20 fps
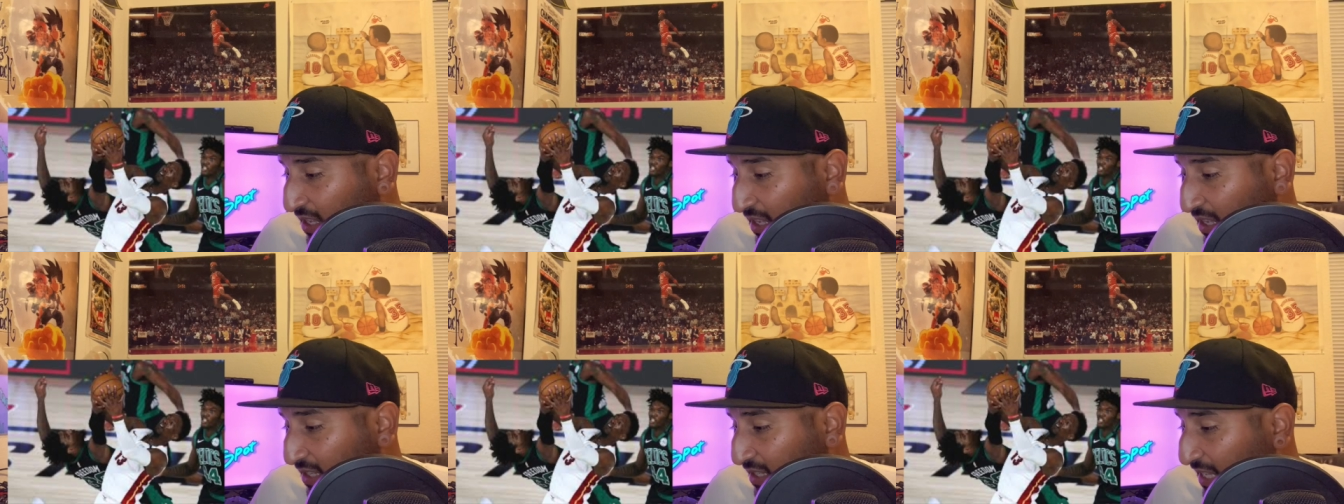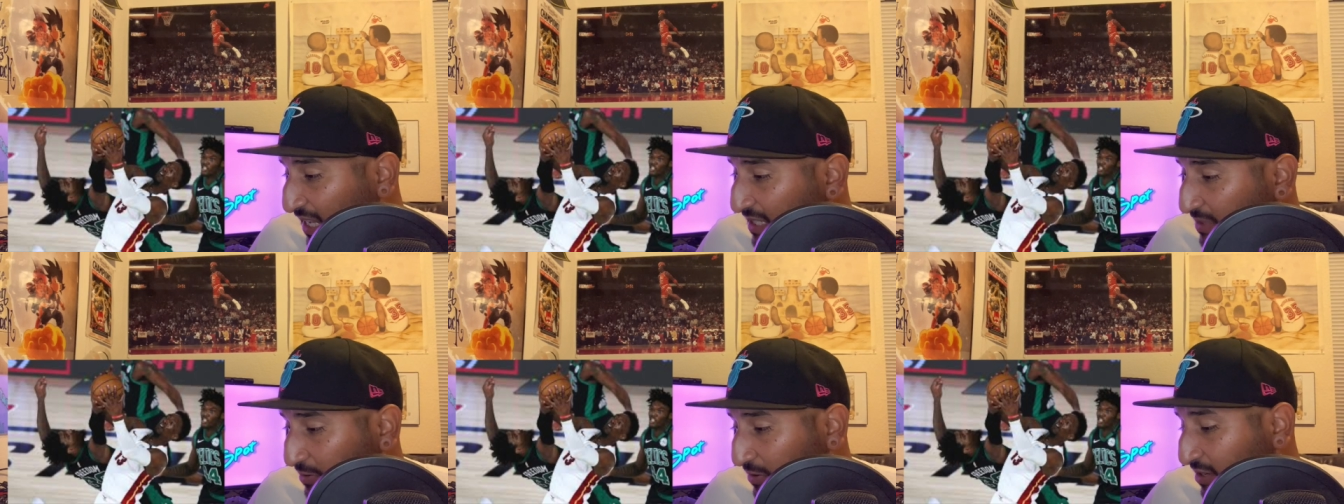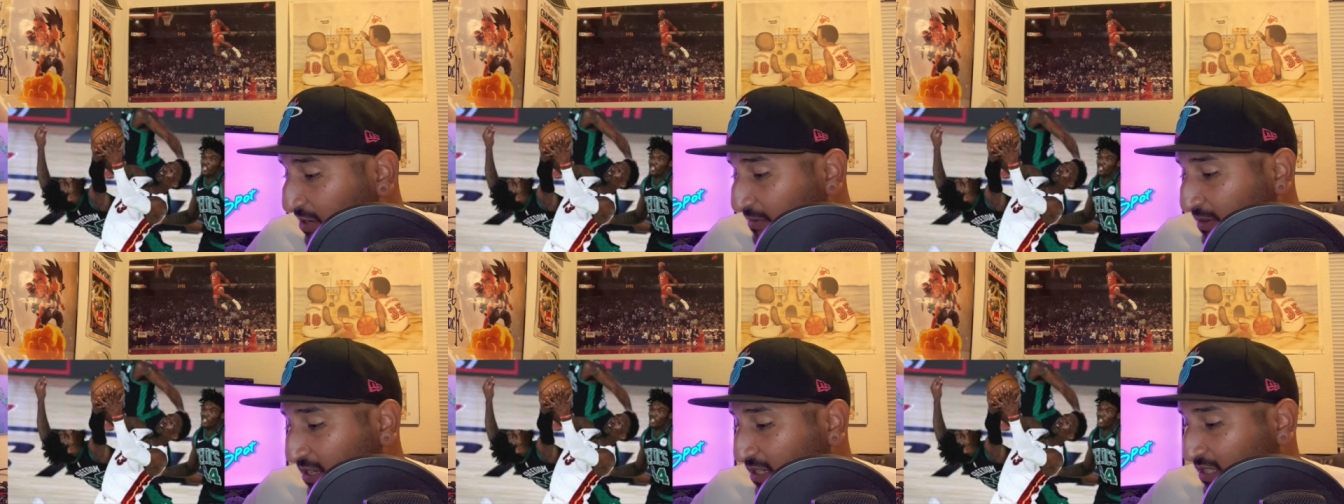that's pretty
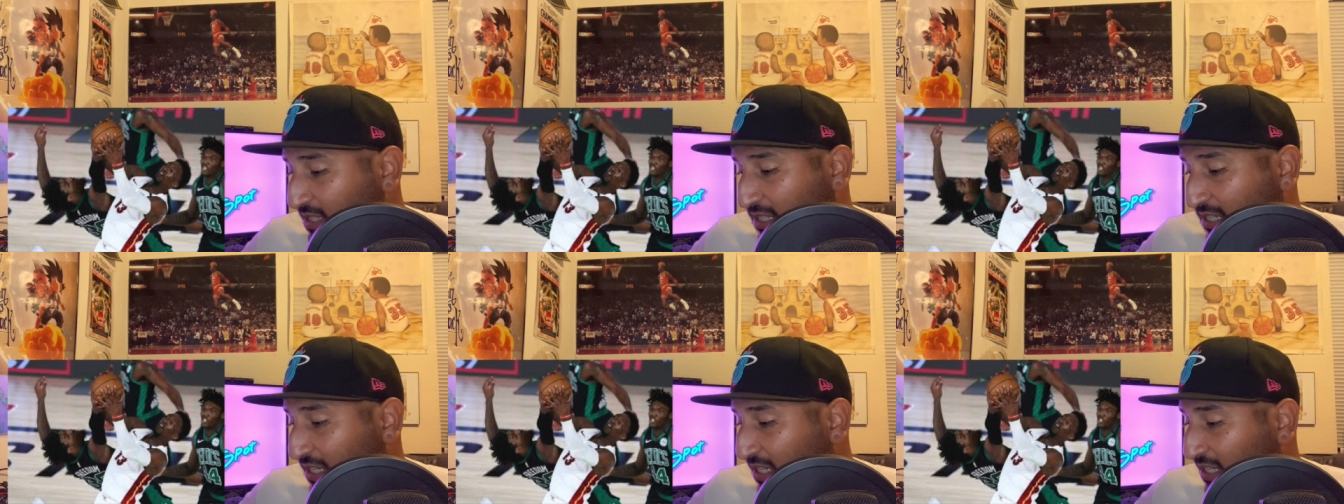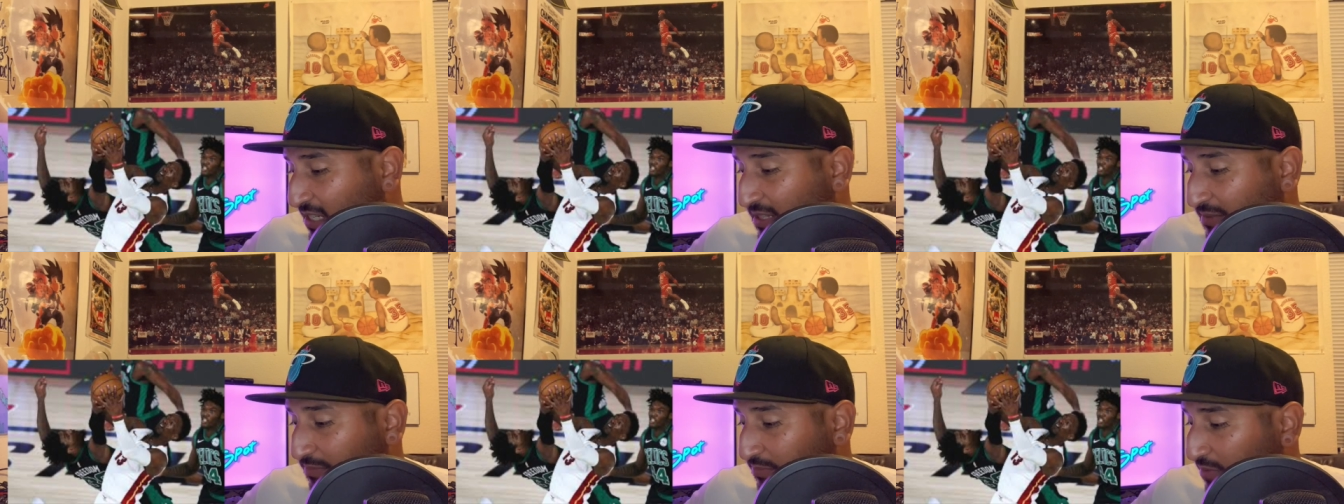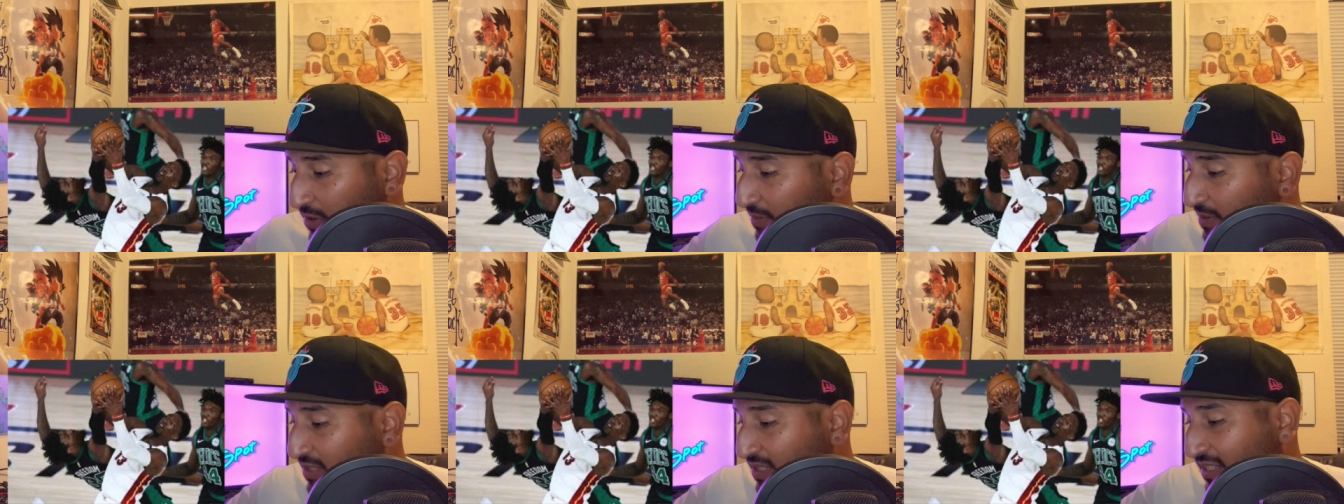much
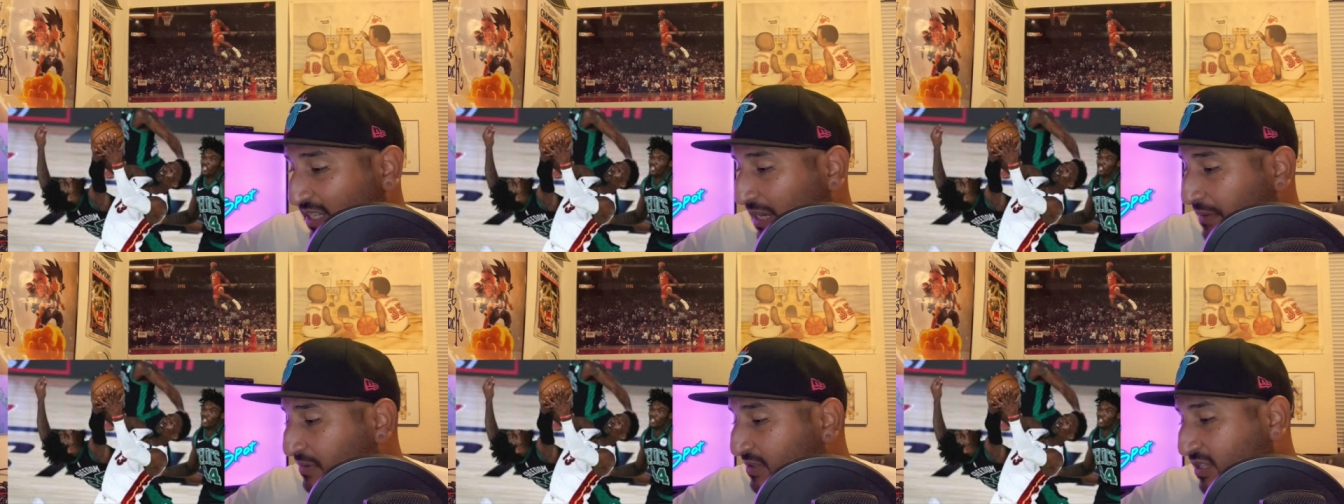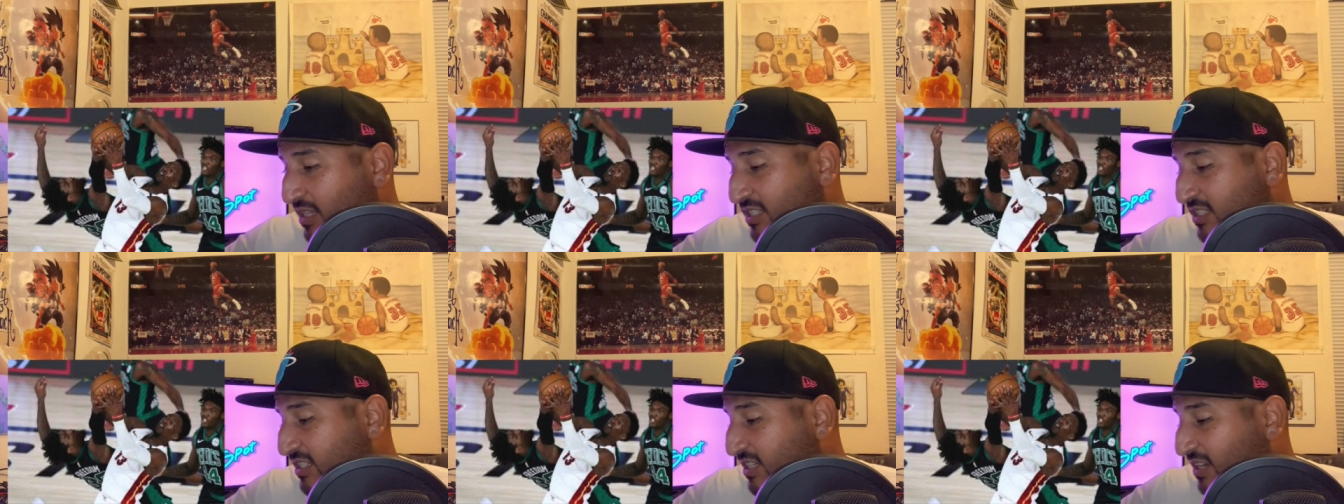the game in a nutshell.